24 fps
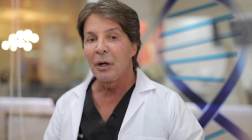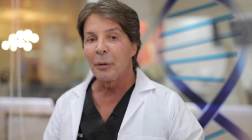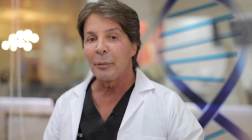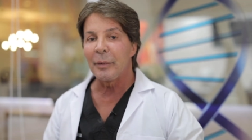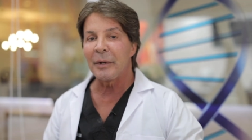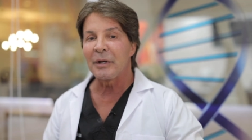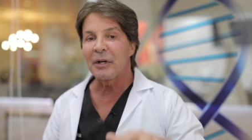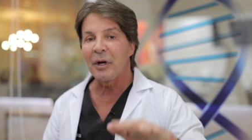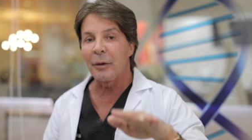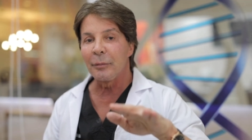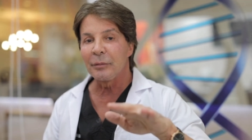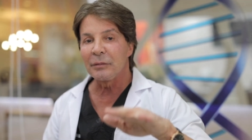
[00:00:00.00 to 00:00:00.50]

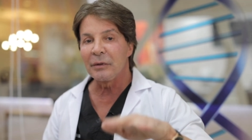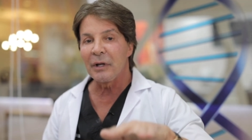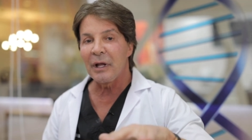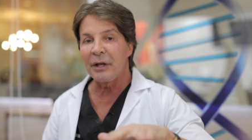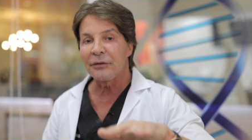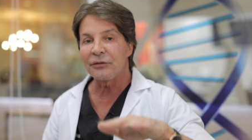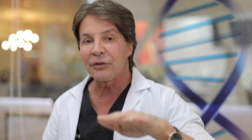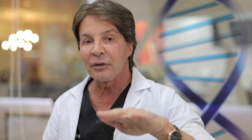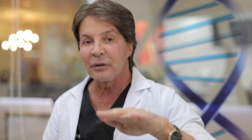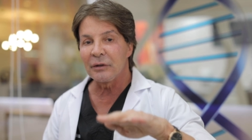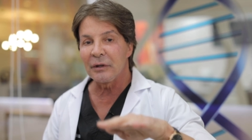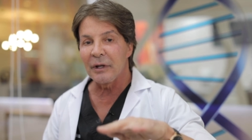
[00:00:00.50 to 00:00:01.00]
become
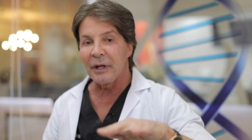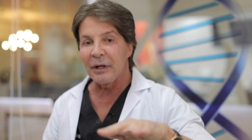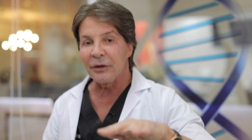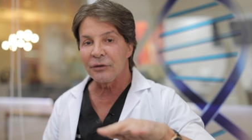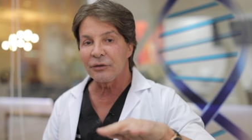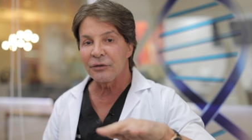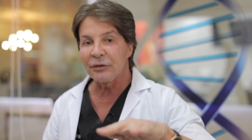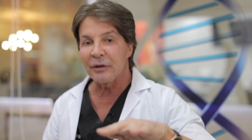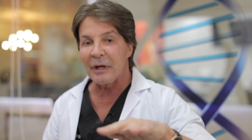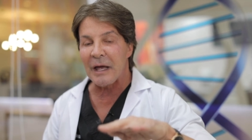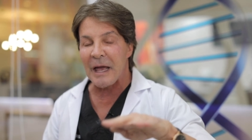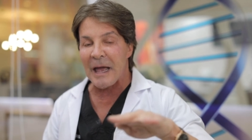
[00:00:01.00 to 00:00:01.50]
less and
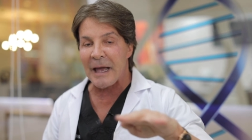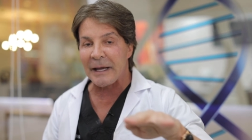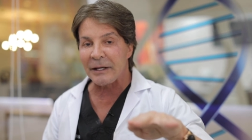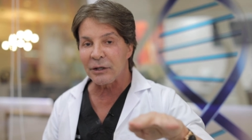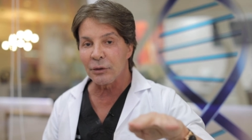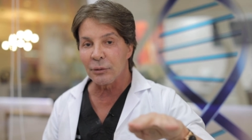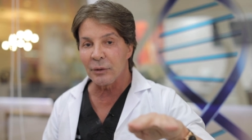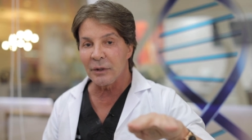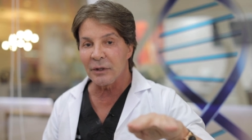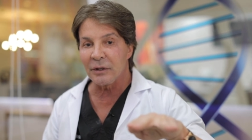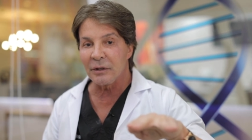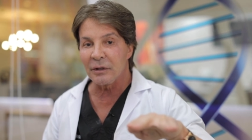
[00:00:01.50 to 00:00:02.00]
less
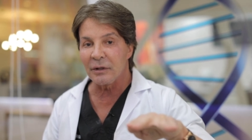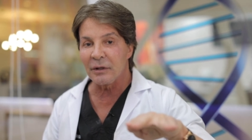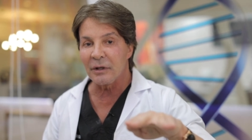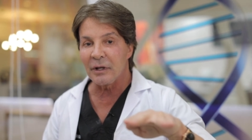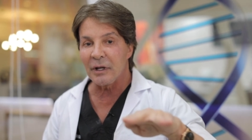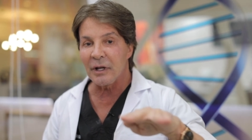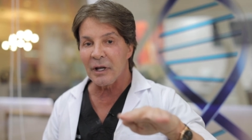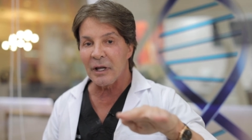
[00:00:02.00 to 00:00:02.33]
accurate